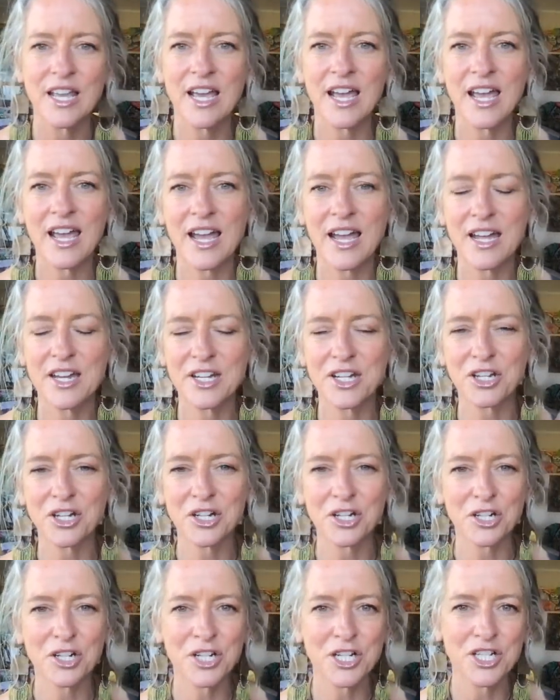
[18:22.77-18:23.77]
and
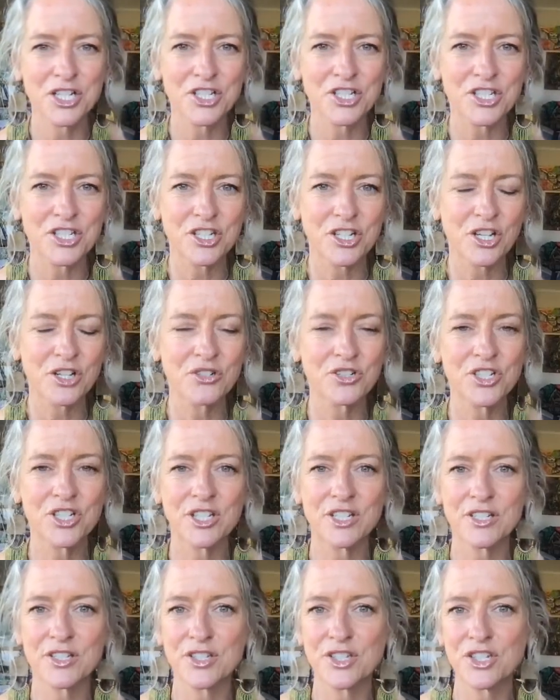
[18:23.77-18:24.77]
encouraged
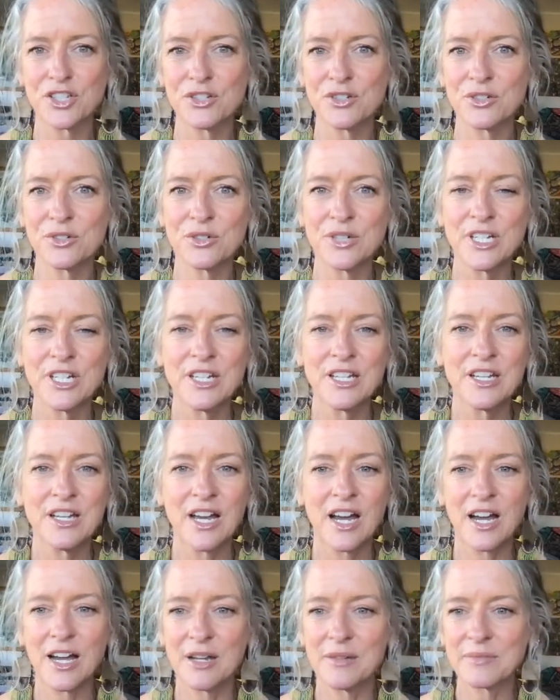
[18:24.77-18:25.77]
coaches to
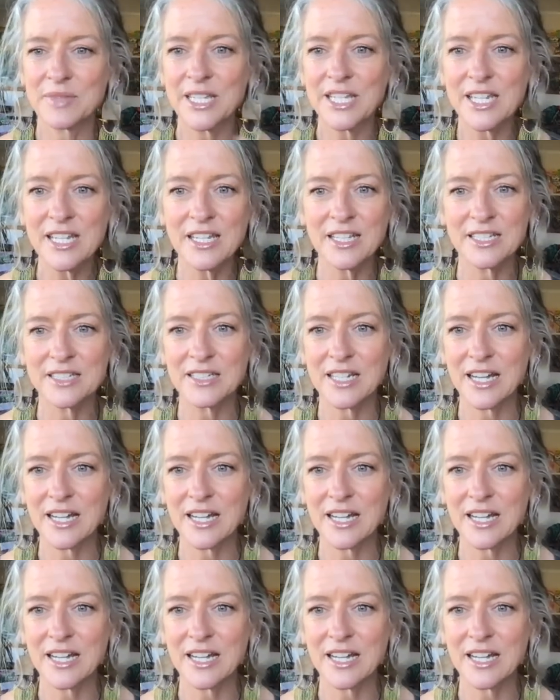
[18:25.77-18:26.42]
um, lead.